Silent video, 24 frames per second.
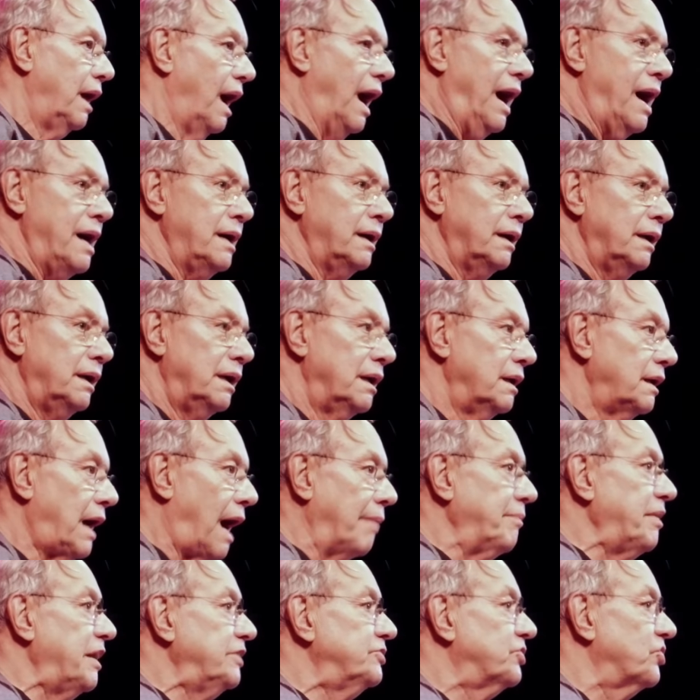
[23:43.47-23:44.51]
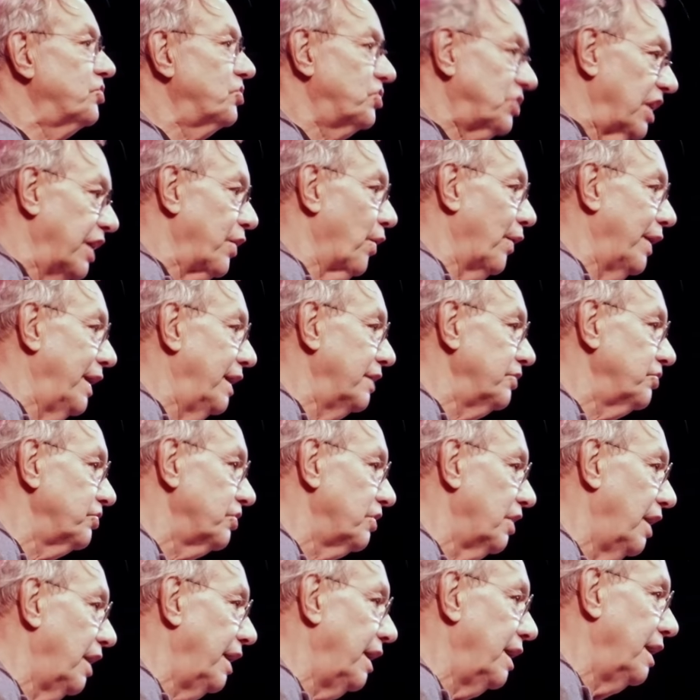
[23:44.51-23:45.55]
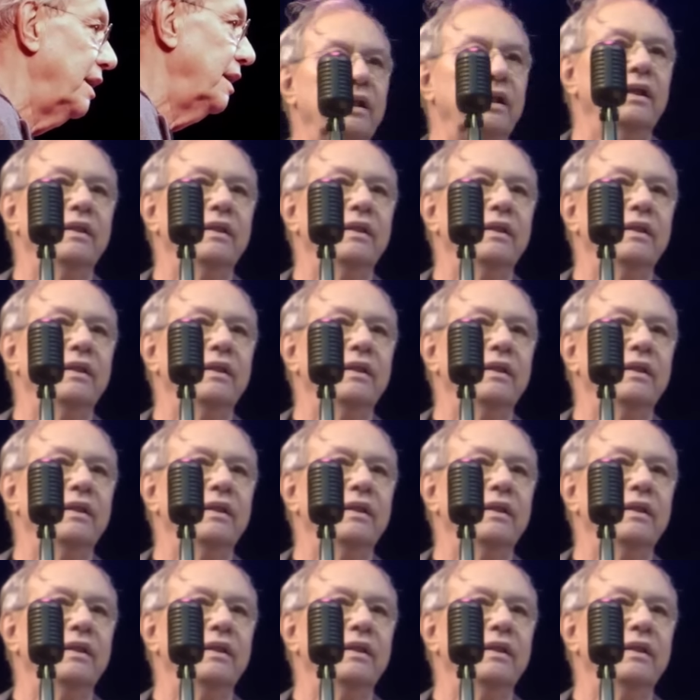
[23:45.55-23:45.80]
Huh? I mean, seriously.